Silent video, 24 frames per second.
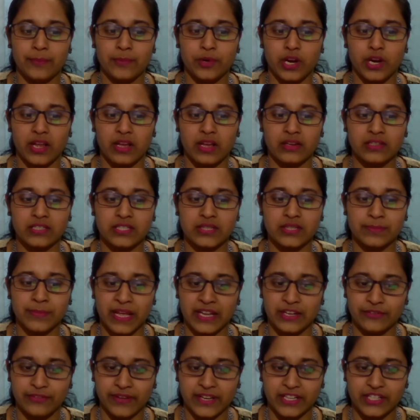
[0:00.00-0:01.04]
product
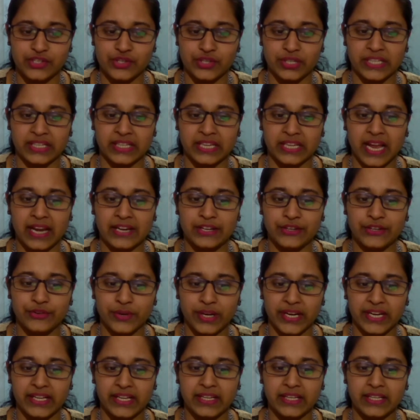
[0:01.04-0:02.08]
manufacturing and
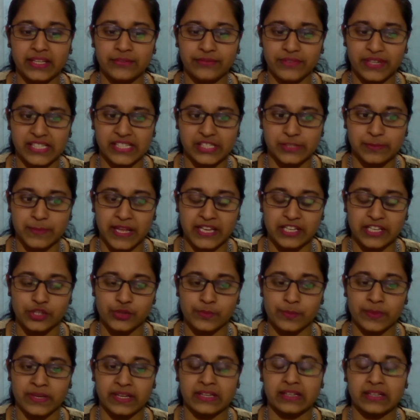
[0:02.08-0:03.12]
trading in waste
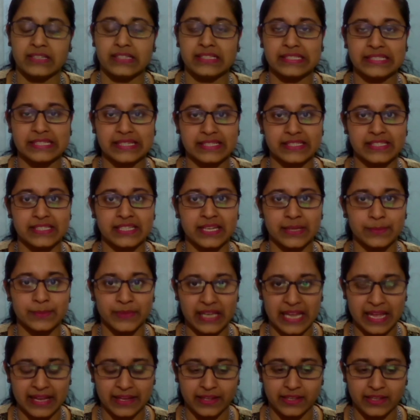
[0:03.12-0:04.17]
management,
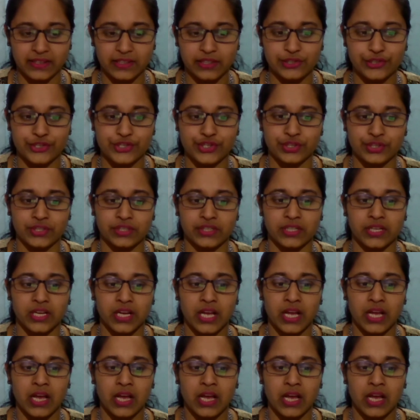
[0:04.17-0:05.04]
sustainable agriculture,